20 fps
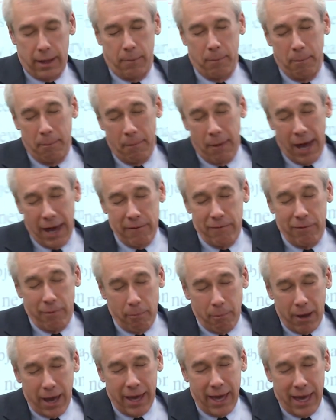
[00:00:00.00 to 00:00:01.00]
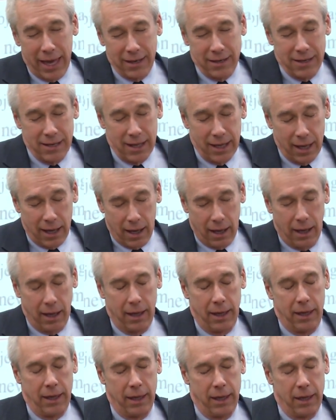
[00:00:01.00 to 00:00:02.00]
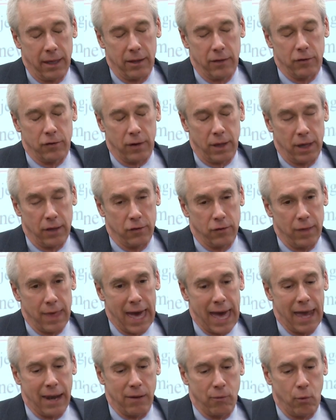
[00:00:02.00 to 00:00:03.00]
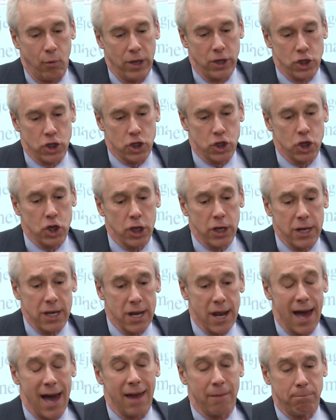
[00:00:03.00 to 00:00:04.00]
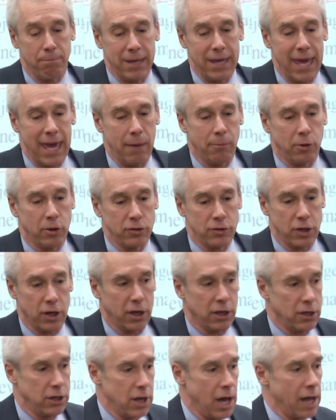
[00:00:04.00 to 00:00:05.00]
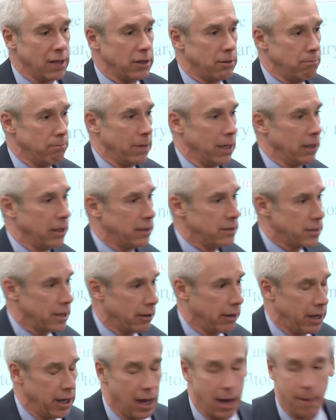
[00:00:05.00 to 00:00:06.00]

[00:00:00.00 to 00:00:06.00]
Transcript: my idea is that we should not be able to conduct military